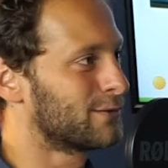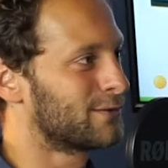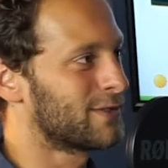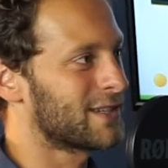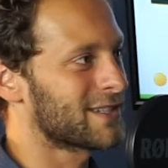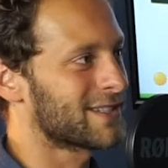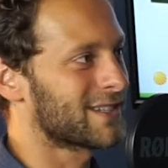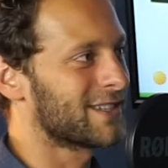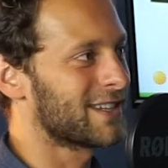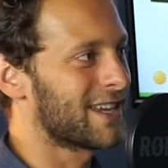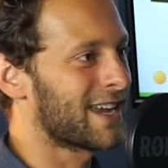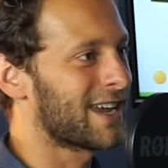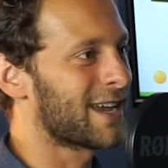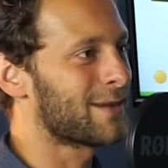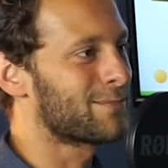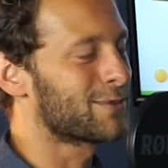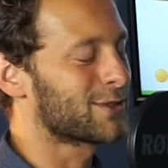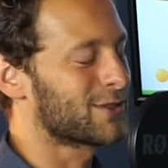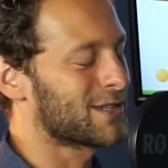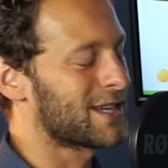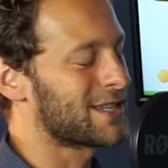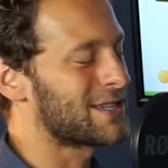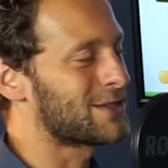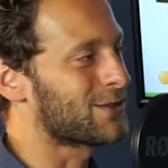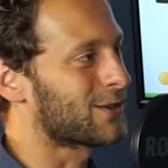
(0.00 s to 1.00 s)
visiting a
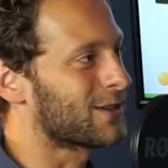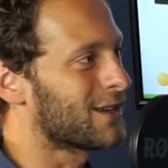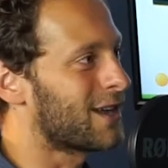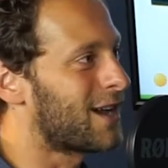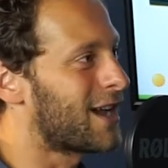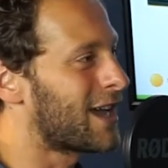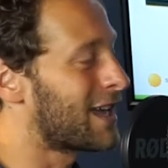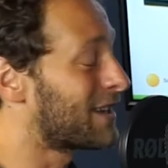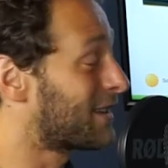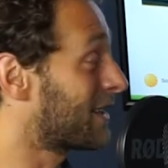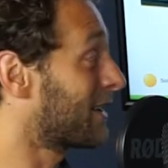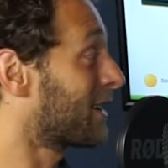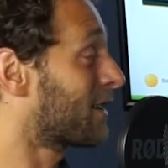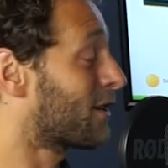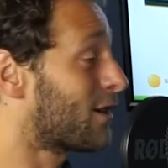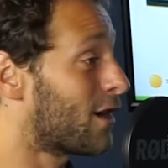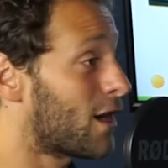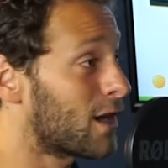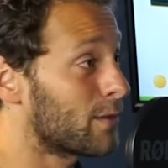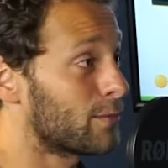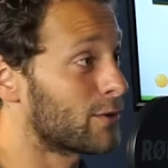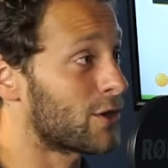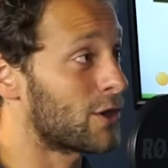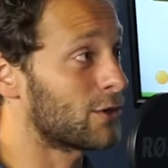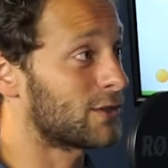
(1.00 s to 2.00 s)
potential client, and the
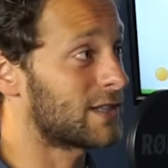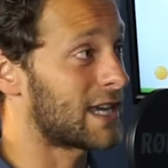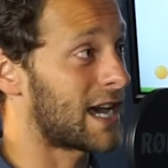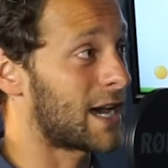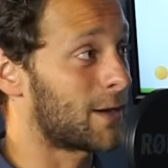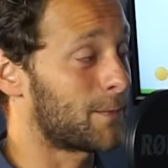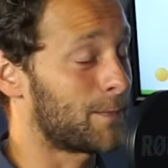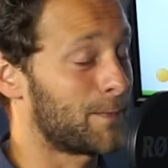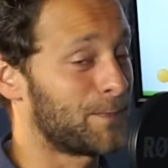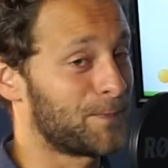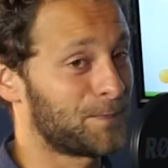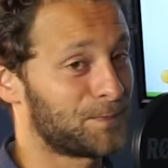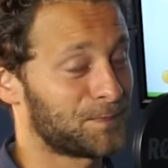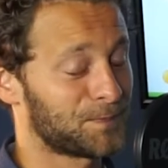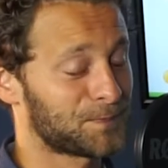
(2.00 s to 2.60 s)
car broke down.